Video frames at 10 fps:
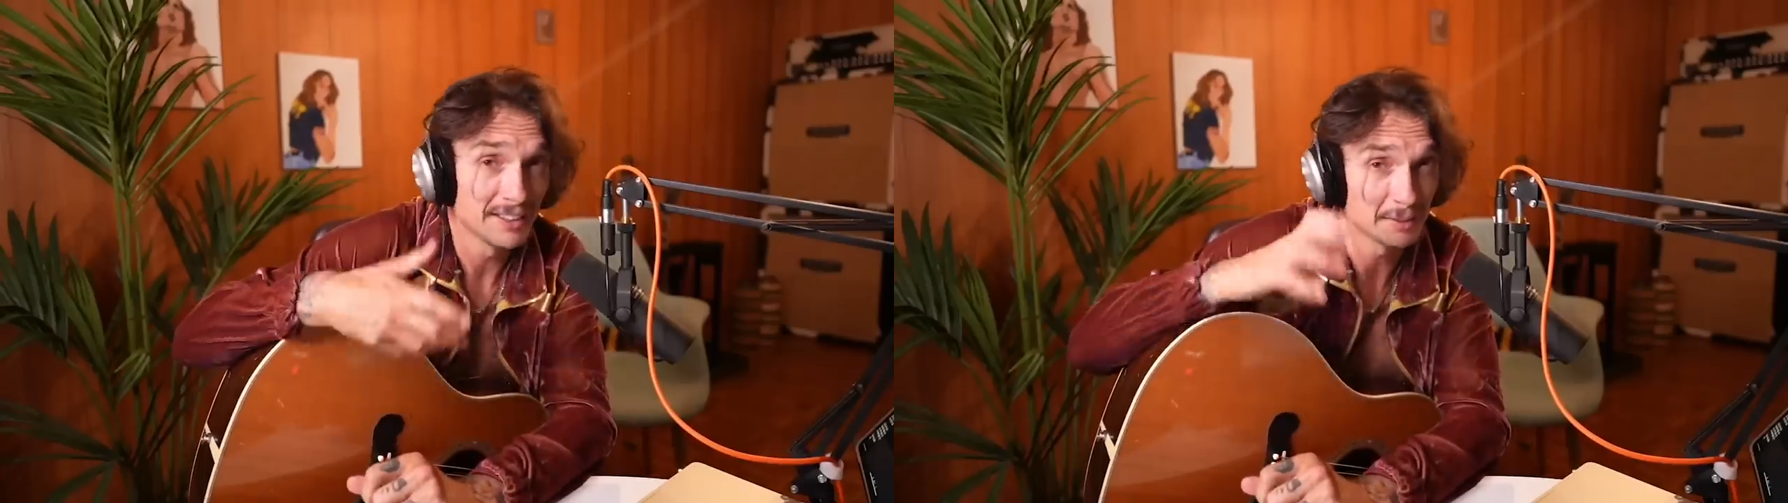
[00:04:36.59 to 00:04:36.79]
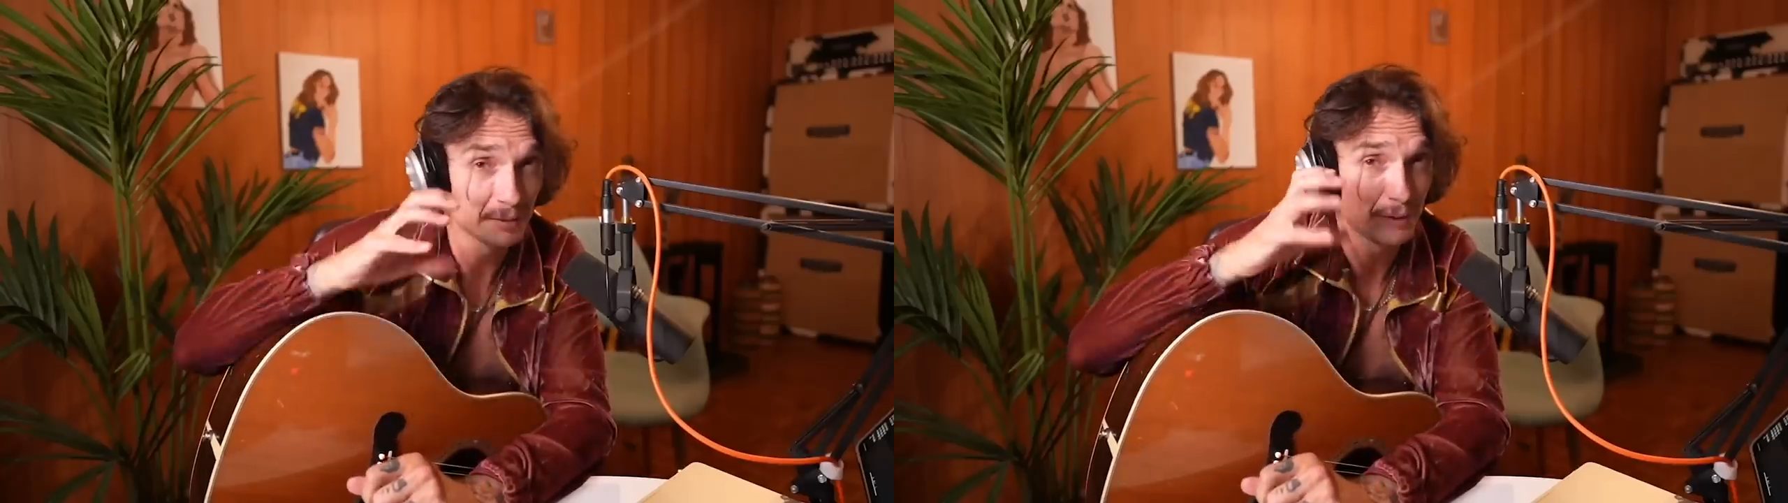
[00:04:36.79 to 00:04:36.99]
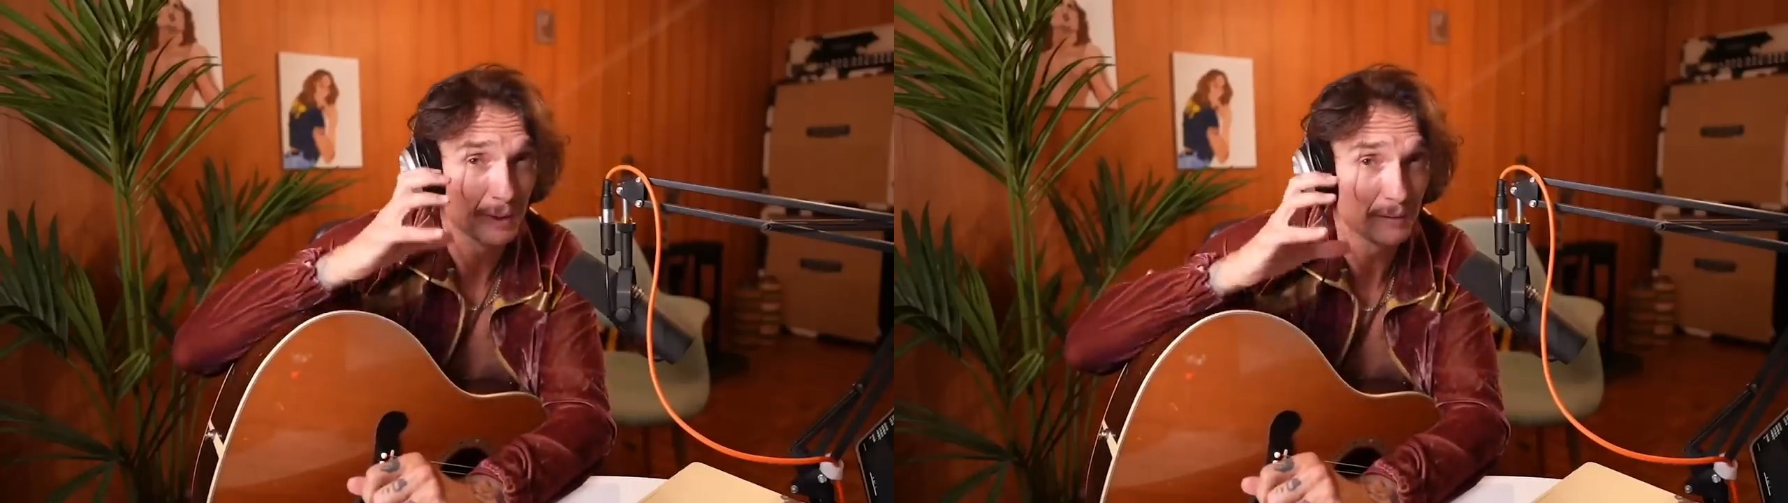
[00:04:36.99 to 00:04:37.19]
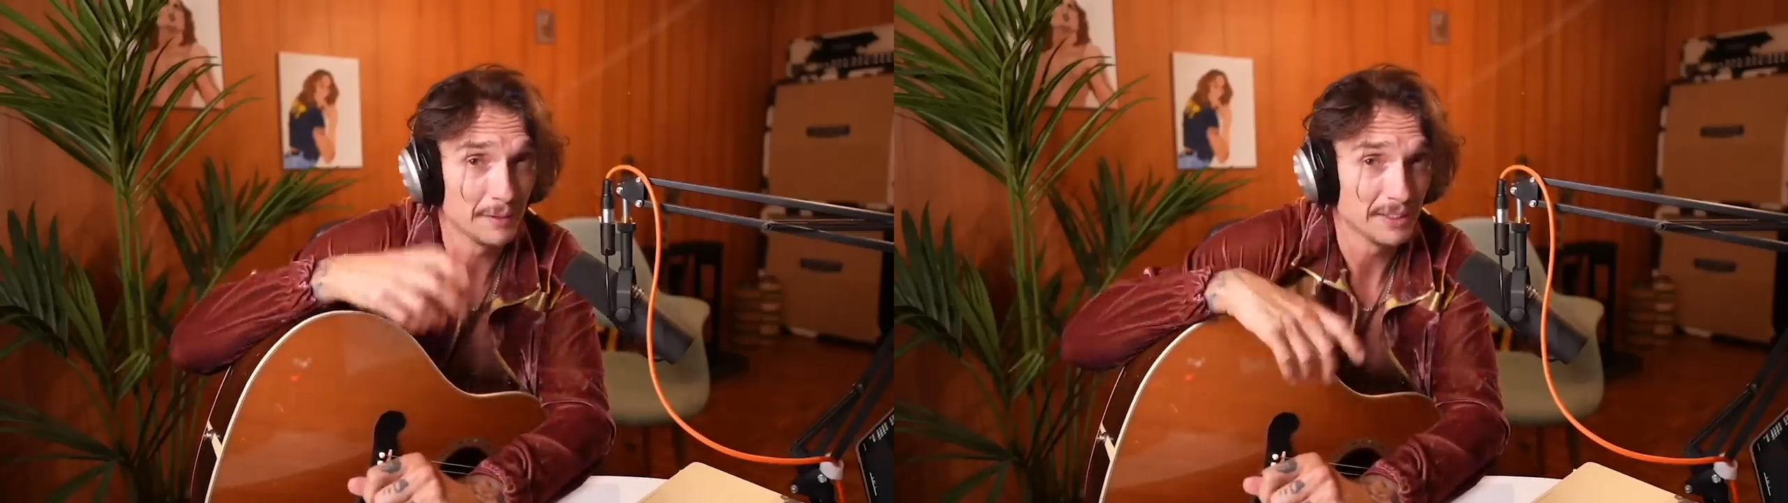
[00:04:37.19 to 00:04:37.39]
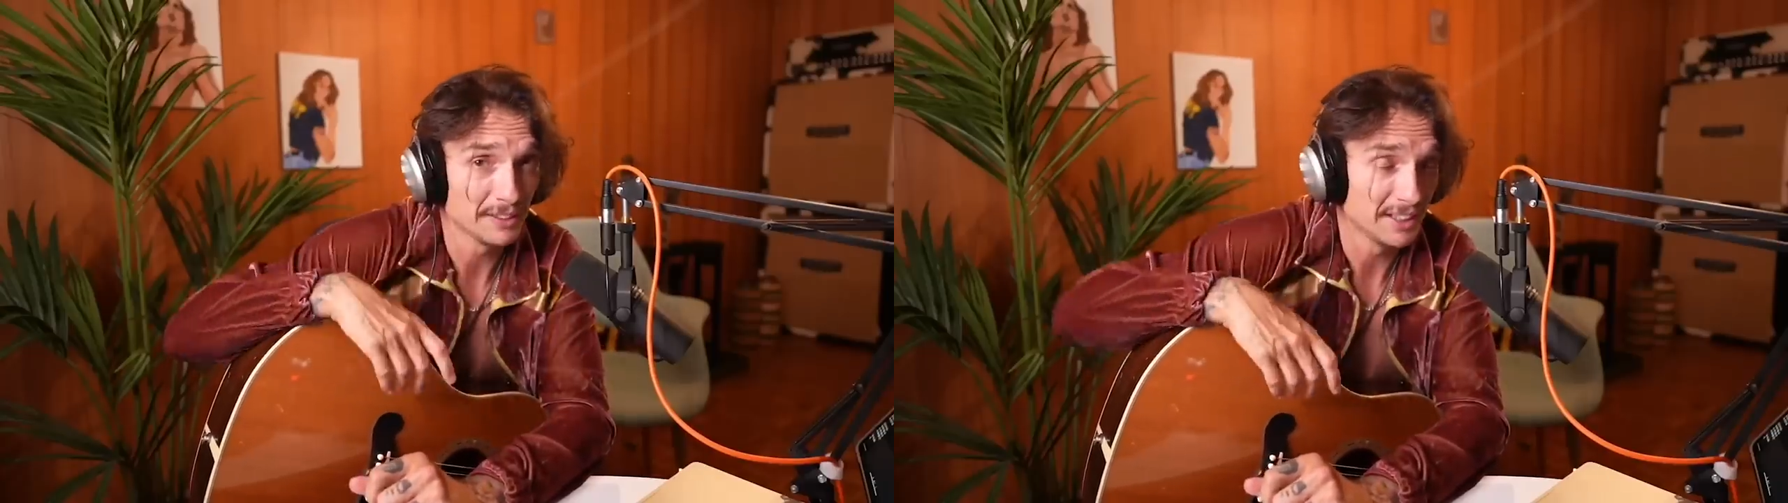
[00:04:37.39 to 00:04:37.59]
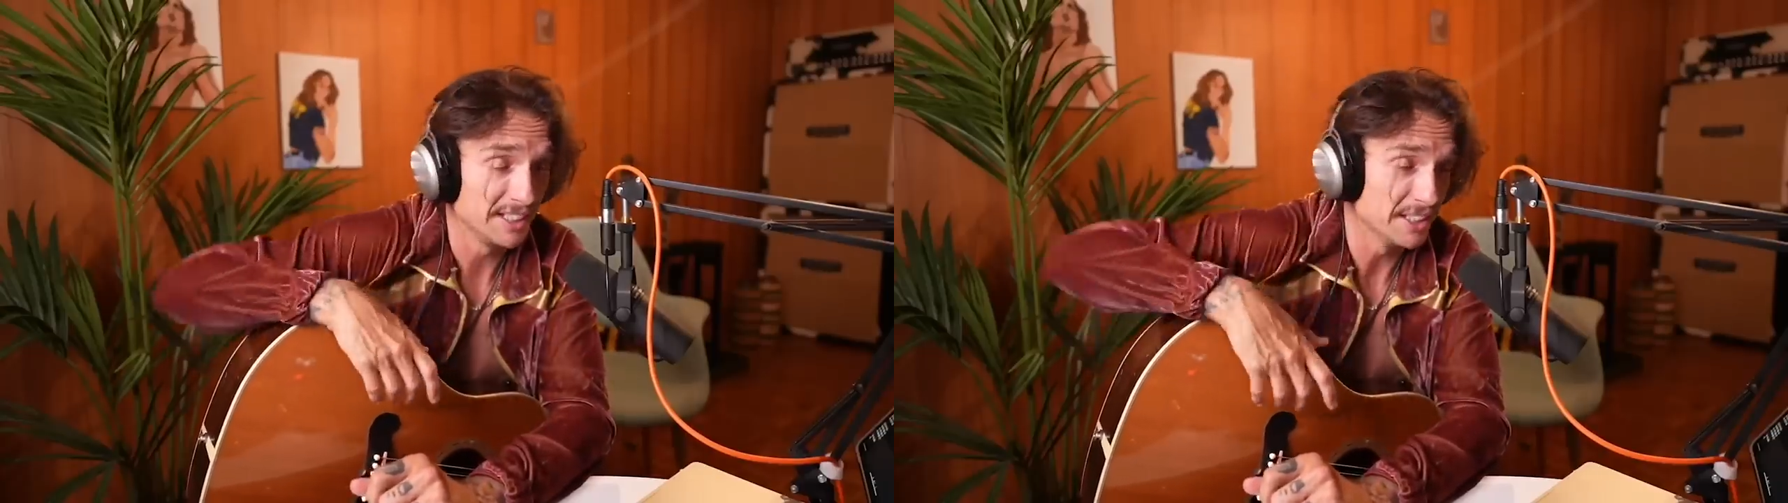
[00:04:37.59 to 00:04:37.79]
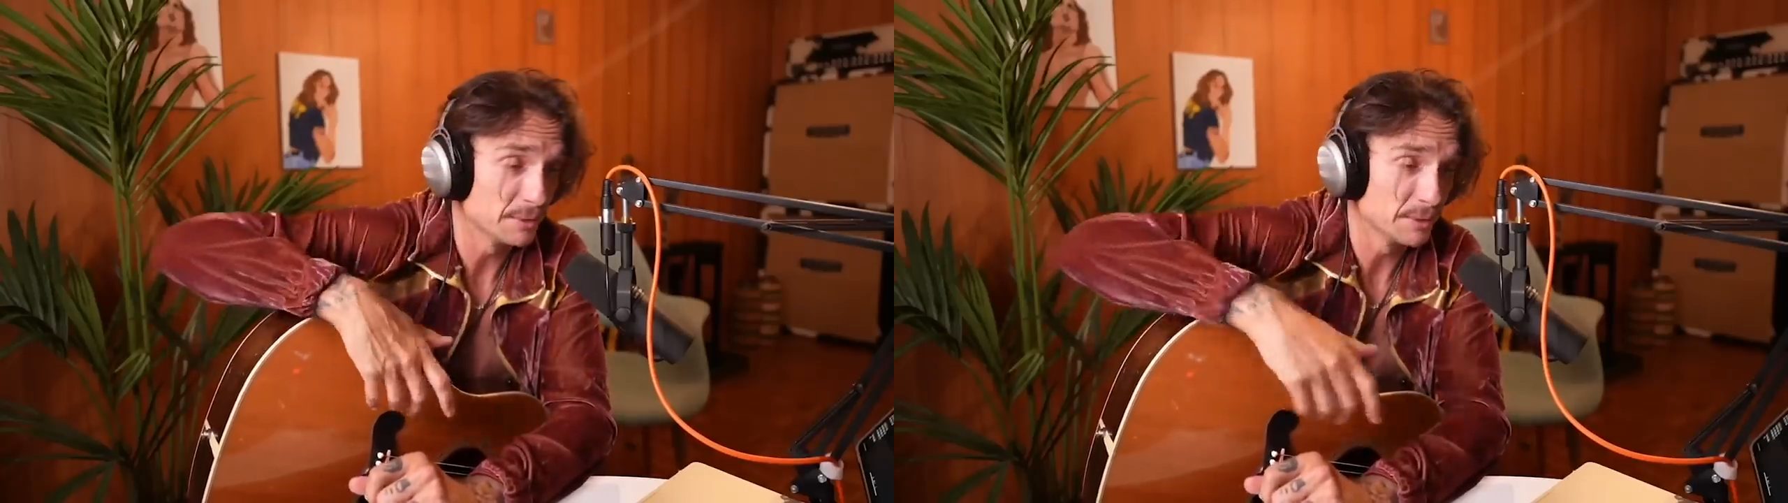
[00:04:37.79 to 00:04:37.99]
there's a few other things that I needed to